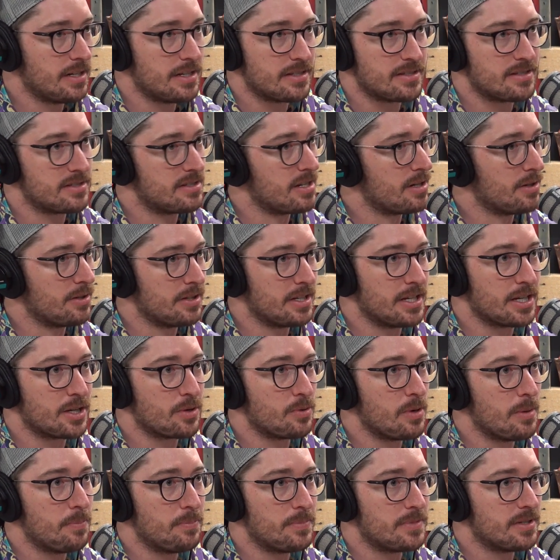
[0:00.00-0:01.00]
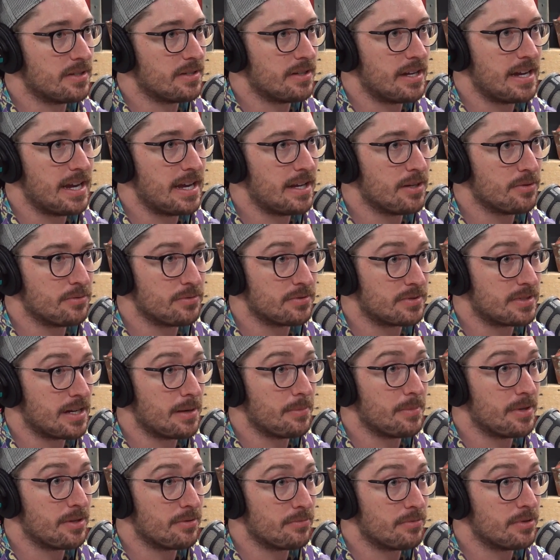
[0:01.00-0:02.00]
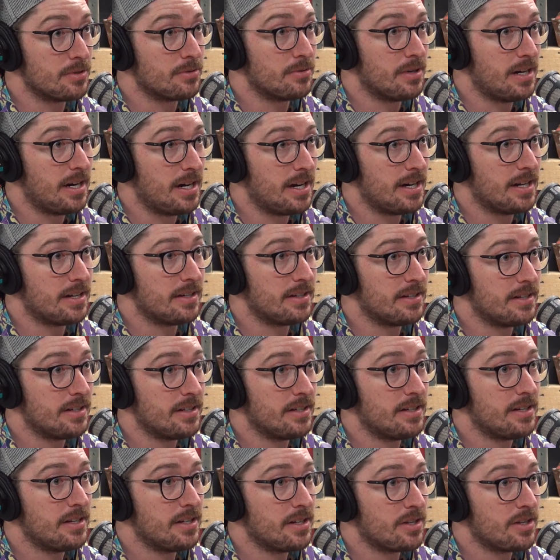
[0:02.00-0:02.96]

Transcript: necessarily equipped to handle some of the real hard